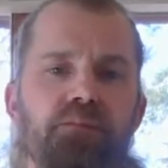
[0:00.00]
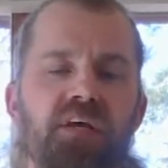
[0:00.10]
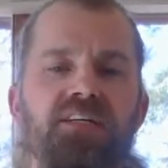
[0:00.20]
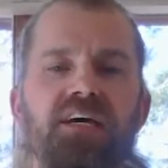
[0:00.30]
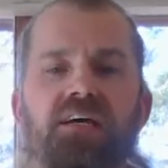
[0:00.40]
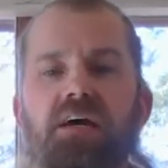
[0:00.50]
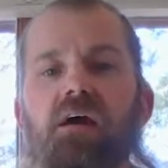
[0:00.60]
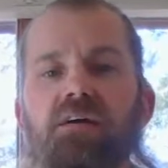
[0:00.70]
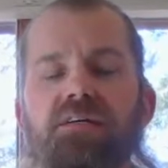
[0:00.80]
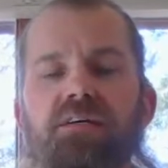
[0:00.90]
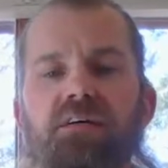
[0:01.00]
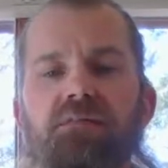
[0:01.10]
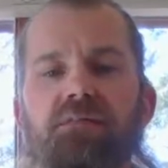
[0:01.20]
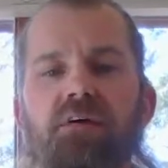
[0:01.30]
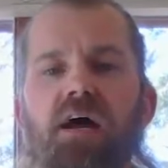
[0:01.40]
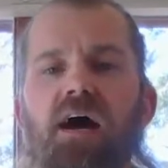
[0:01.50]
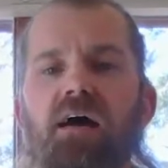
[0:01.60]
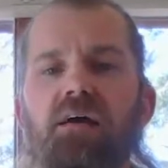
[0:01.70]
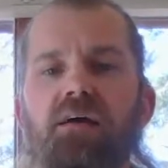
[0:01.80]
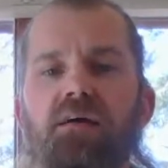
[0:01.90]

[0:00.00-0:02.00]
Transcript: Because I can guarantee if you're not